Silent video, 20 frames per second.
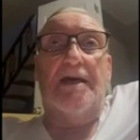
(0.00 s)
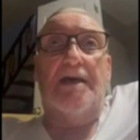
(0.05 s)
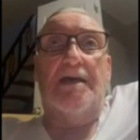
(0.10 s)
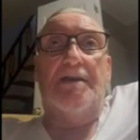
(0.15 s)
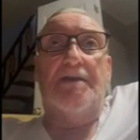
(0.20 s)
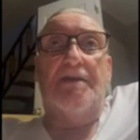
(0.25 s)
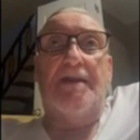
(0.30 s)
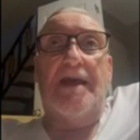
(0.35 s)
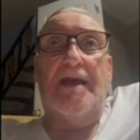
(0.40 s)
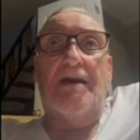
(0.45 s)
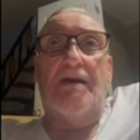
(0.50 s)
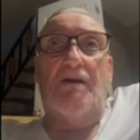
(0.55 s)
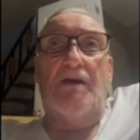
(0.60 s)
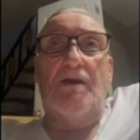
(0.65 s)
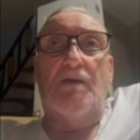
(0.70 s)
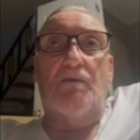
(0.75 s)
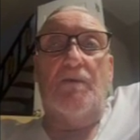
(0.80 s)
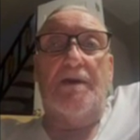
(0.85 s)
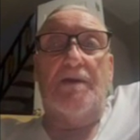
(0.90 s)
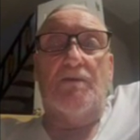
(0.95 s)
Now I
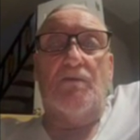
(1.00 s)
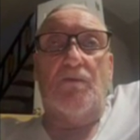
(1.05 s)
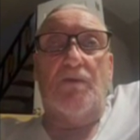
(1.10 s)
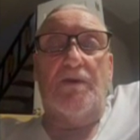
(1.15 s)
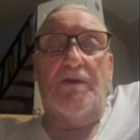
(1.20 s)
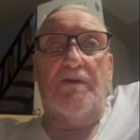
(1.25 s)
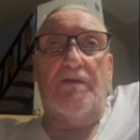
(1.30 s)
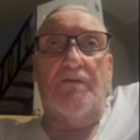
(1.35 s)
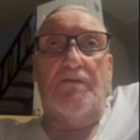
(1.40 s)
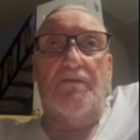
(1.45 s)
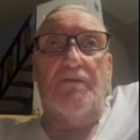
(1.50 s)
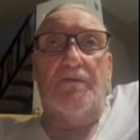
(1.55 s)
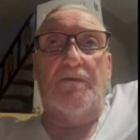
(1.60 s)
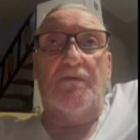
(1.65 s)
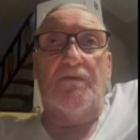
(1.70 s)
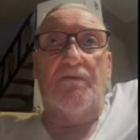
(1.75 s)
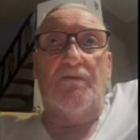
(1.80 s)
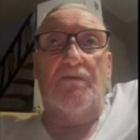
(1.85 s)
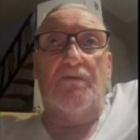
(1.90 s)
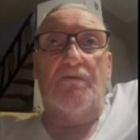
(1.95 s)
went with
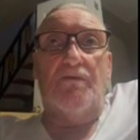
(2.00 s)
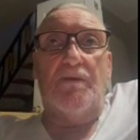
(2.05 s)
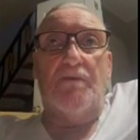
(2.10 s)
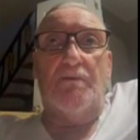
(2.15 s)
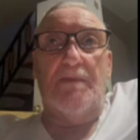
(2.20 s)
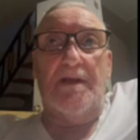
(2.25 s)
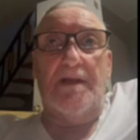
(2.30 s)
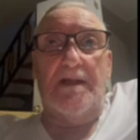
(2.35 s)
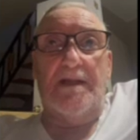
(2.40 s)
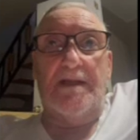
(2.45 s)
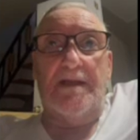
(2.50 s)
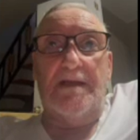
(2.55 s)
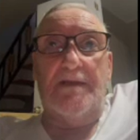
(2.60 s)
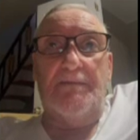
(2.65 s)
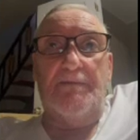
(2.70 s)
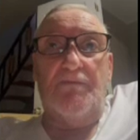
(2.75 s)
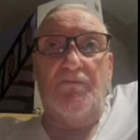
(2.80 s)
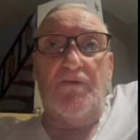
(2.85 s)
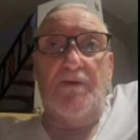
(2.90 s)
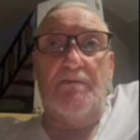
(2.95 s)

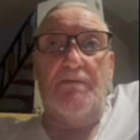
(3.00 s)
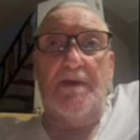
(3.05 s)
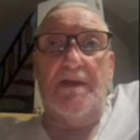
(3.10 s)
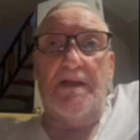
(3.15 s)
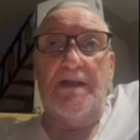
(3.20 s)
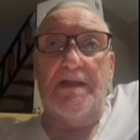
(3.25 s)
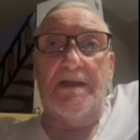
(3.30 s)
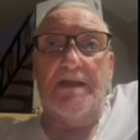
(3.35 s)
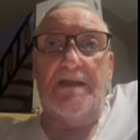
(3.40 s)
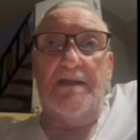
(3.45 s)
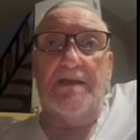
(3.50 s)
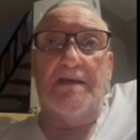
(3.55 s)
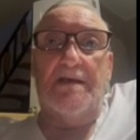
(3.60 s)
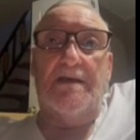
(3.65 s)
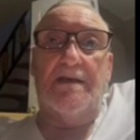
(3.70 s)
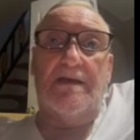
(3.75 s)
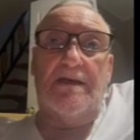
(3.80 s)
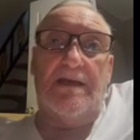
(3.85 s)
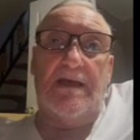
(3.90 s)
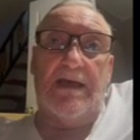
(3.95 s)
Remitly. Remitly
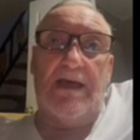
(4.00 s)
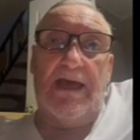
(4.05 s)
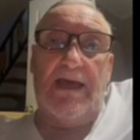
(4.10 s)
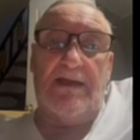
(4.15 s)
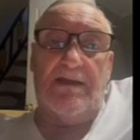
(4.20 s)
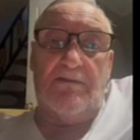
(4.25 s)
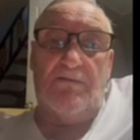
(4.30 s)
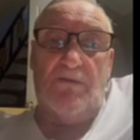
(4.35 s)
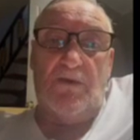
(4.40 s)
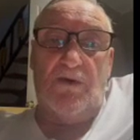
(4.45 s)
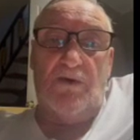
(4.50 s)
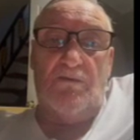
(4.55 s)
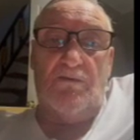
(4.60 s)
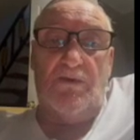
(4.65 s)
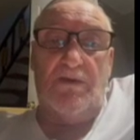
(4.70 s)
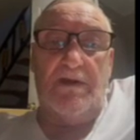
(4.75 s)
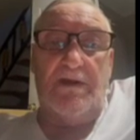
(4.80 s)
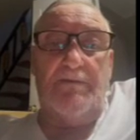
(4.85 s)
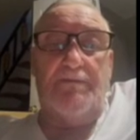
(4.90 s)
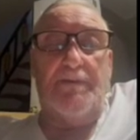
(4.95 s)
at the
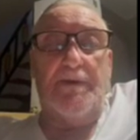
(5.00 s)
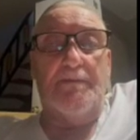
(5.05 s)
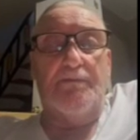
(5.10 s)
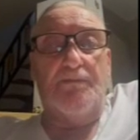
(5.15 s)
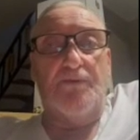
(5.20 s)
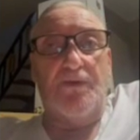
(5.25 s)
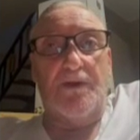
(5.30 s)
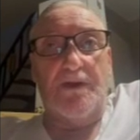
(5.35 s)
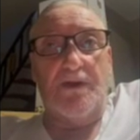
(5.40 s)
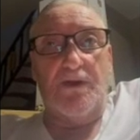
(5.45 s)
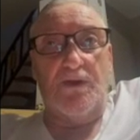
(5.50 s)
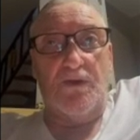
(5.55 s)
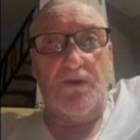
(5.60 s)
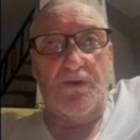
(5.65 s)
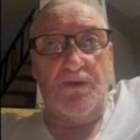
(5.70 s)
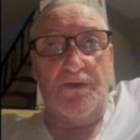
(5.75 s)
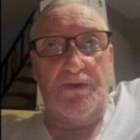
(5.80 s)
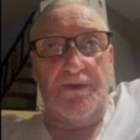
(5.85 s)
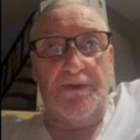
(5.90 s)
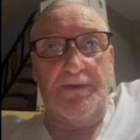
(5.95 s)
moment have been pretty
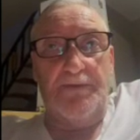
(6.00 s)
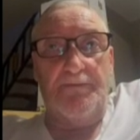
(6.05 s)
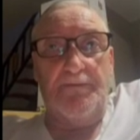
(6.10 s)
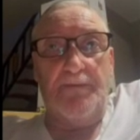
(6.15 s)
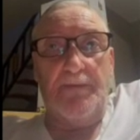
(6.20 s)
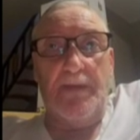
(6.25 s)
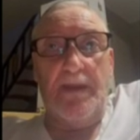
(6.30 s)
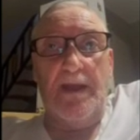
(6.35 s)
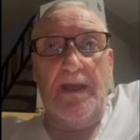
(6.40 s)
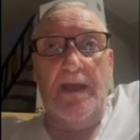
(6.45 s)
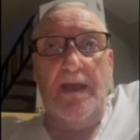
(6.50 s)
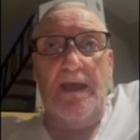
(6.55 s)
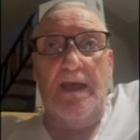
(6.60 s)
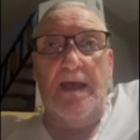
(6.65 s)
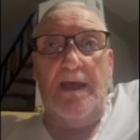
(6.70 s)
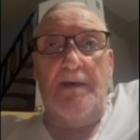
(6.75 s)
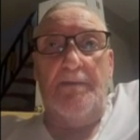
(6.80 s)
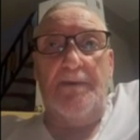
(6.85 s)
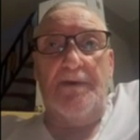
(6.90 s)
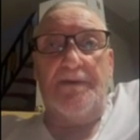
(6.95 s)
good,
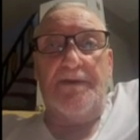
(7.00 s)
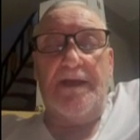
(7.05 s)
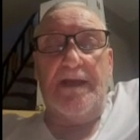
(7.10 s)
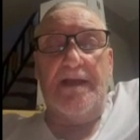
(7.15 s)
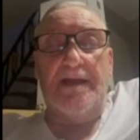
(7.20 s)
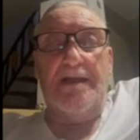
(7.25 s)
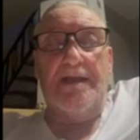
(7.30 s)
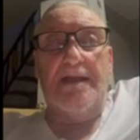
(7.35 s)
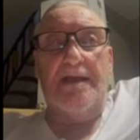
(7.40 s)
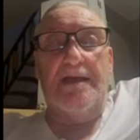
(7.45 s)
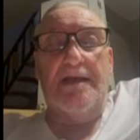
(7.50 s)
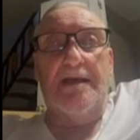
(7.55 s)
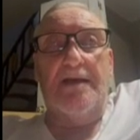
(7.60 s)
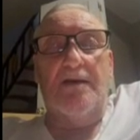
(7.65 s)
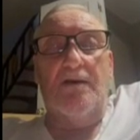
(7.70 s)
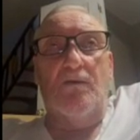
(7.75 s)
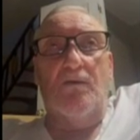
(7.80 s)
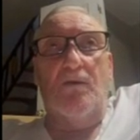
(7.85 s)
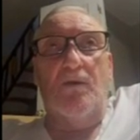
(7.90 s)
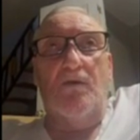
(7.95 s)
but then
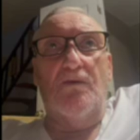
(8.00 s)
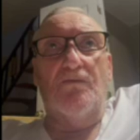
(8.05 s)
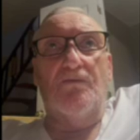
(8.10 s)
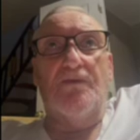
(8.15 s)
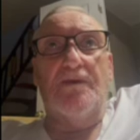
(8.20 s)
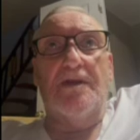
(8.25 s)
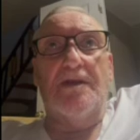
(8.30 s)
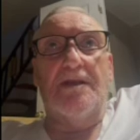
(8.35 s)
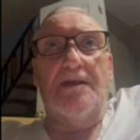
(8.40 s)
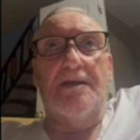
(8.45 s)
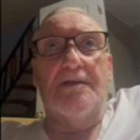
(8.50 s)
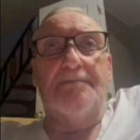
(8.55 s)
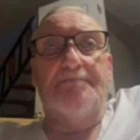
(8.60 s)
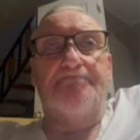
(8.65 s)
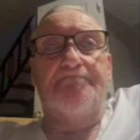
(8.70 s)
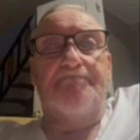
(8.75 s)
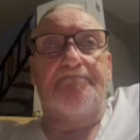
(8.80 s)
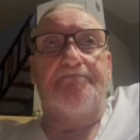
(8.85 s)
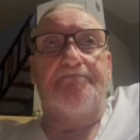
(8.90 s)
what really